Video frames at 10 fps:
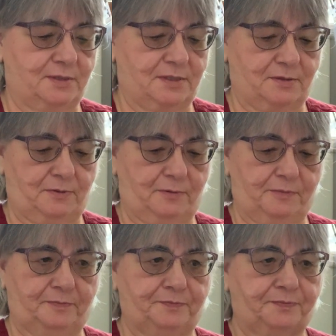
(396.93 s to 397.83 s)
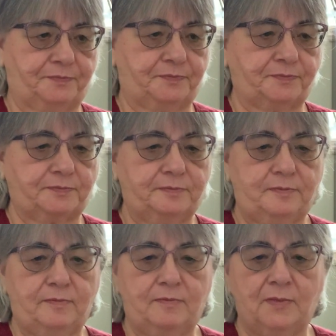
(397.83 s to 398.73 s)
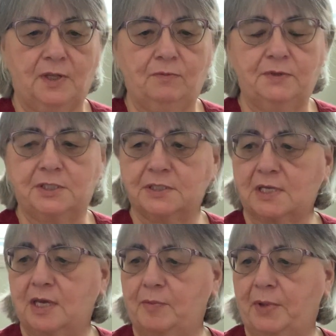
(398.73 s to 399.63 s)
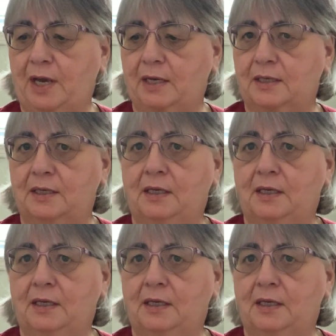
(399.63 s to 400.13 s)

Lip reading: so we just came back